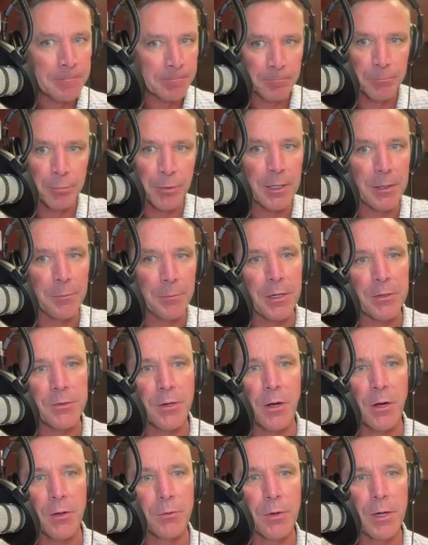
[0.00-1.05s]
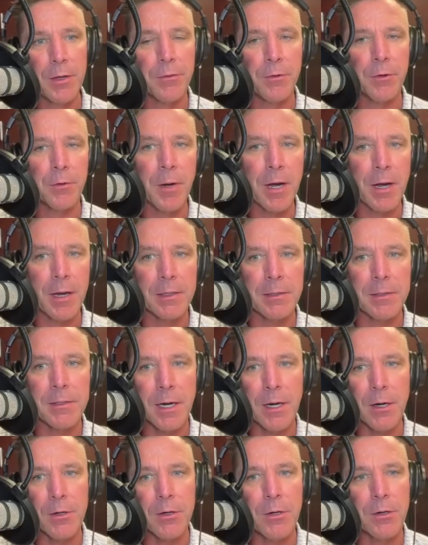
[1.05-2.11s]
Pretty much all the way through my
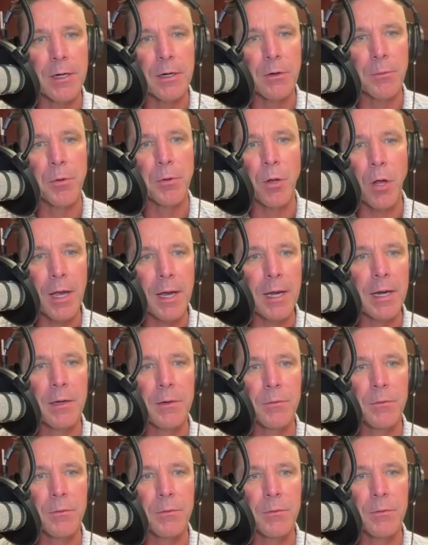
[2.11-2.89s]
entire career playing,